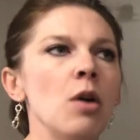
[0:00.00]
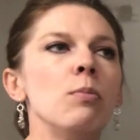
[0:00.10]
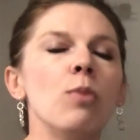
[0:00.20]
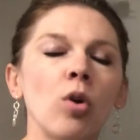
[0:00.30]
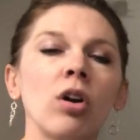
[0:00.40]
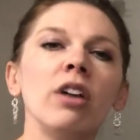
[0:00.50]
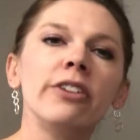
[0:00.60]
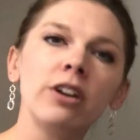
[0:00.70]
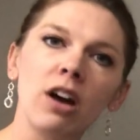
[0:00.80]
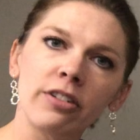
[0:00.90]
more of
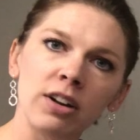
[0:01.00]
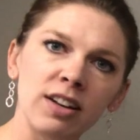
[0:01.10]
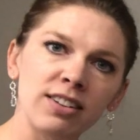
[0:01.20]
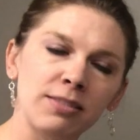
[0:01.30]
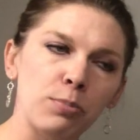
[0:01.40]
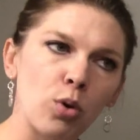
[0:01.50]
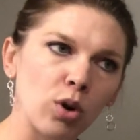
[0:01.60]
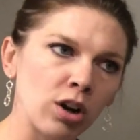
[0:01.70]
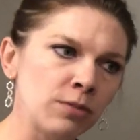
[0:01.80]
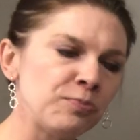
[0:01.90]
a governance
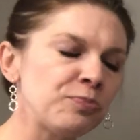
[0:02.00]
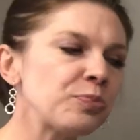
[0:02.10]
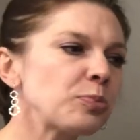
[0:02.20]
board,